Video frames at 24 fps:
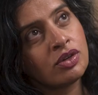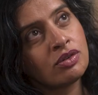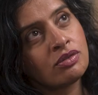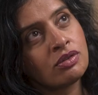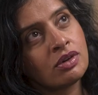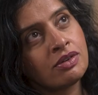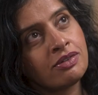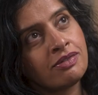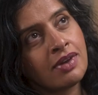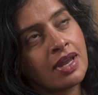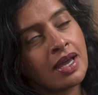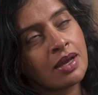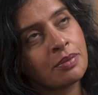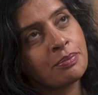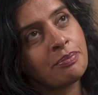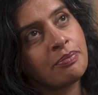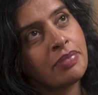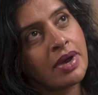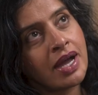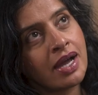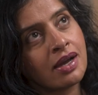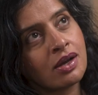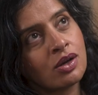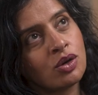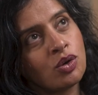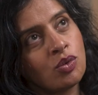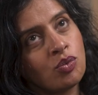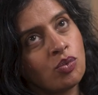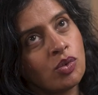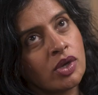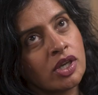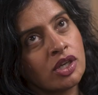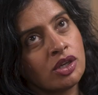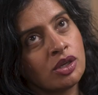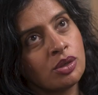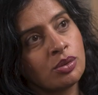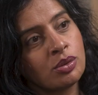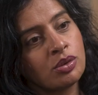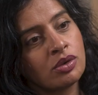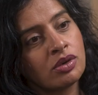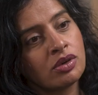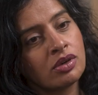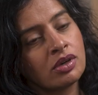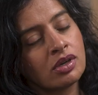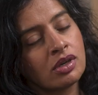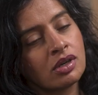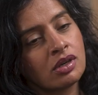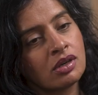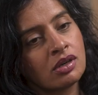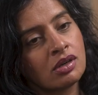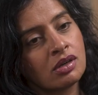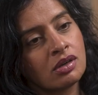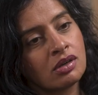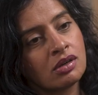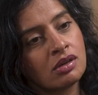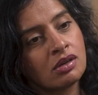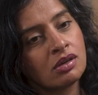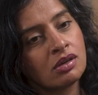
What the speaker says: you reflect back on when you were a